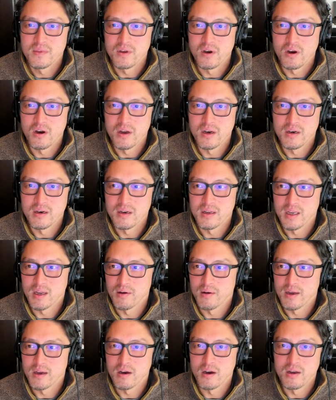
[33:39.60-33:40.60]

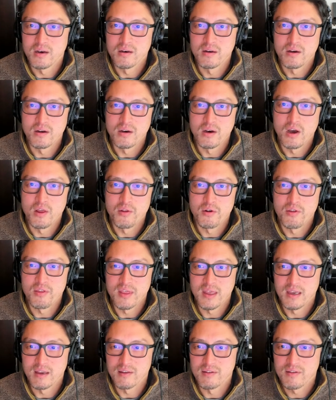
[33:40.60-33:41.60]
other
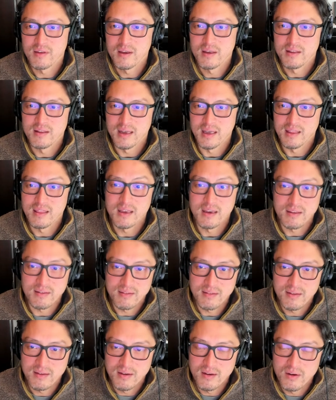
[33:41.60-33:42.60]
things like
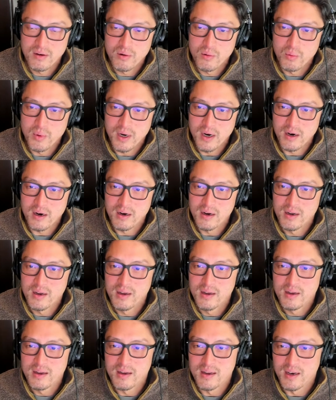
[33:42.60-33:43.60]
this, where
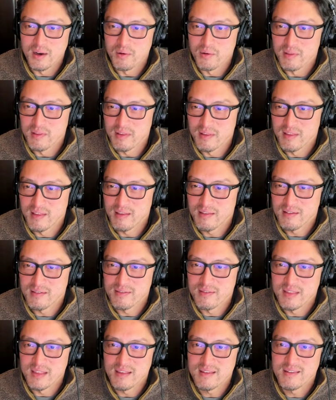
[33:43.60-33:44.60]
this
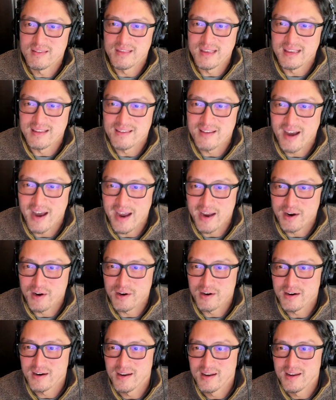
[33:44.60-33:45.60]
is the
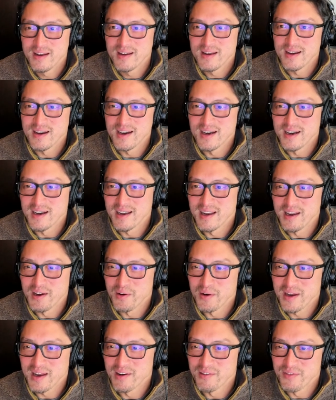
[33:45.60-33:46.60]
entire
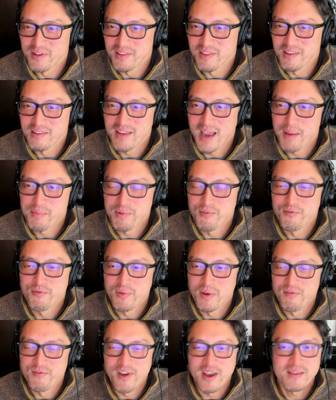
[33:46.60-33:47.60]
kind of the types of
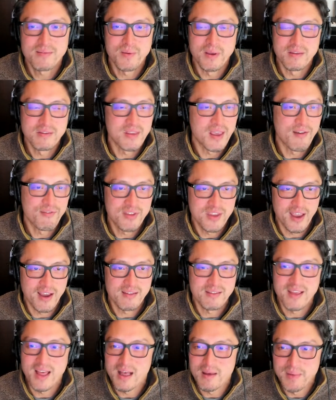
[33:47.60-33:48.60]
investments that FTX
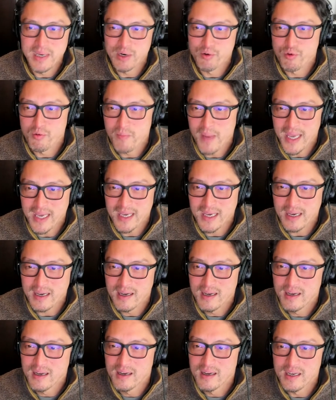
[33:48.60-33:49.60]
and Alameda were making,
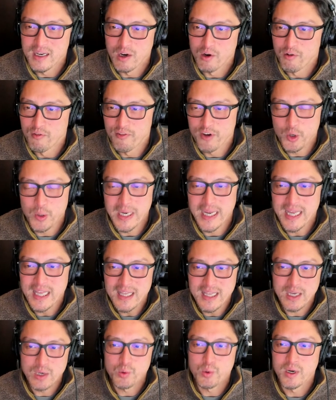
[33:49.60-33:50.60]
very
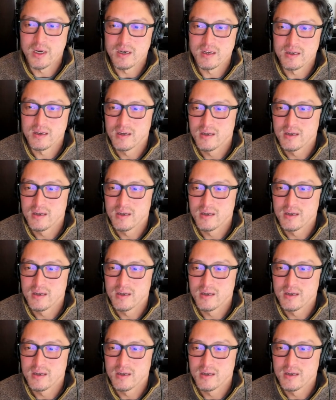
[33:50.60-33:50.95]
illiquid,